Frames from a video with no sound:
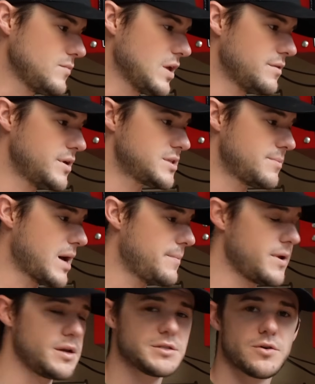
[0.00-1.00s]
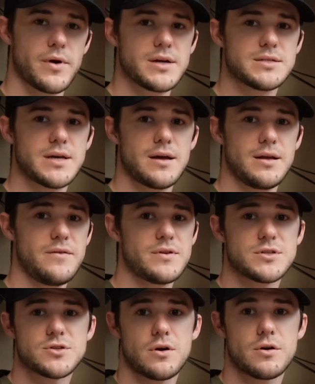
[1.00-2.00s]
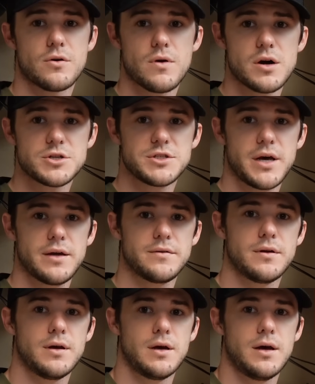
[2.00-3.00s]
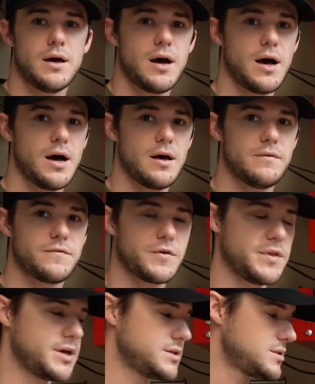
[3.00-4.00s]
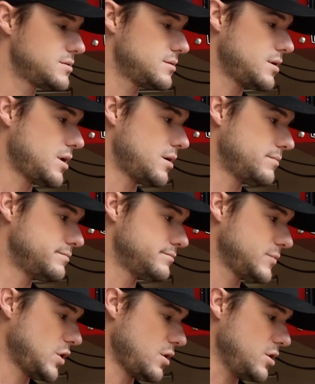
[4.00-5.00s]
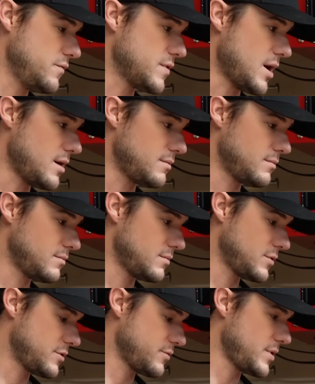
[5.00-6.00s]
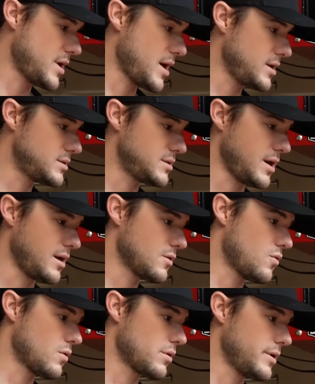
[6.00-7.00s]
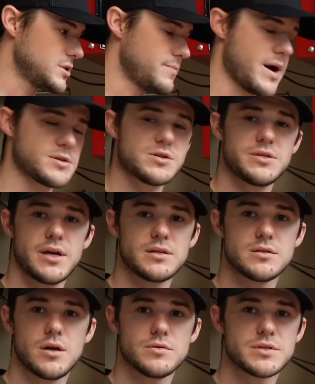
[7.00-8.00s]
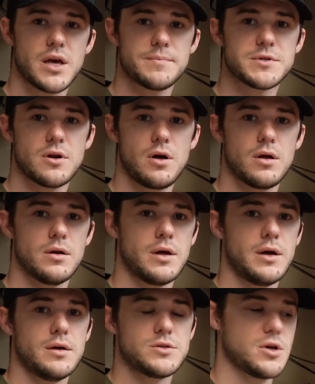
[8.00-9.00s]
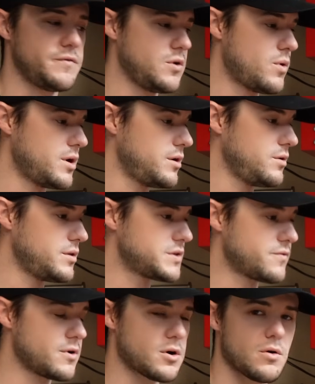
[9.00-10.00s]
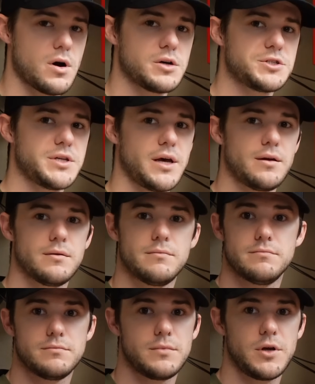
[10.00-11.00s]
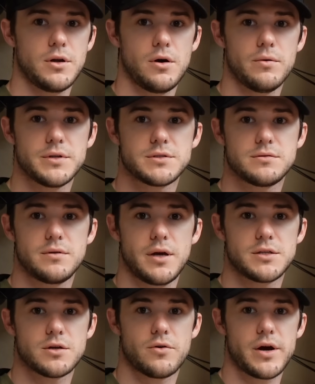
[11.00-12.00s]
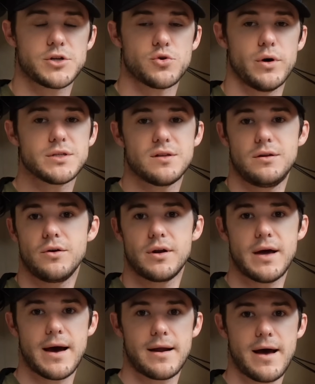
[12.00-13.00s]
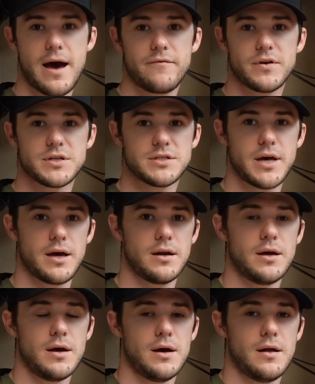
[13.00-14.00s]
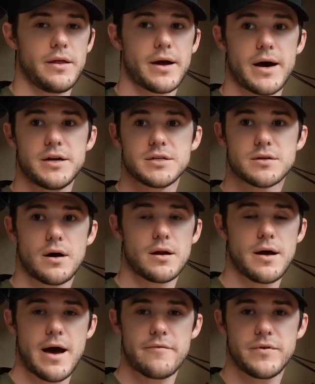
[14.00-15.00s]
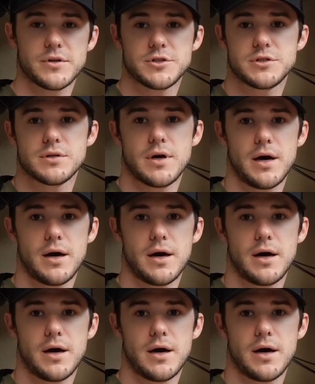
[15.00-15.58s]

this, in my opinion, is a great set, even a starter garage set for this. You've got 3/8 and 1/4 inch master sets, no skips at all. So if you want to do this for a garage set, it's a great choice. And then you can add a 1/2 inch set. Like I just got a 1/2 inch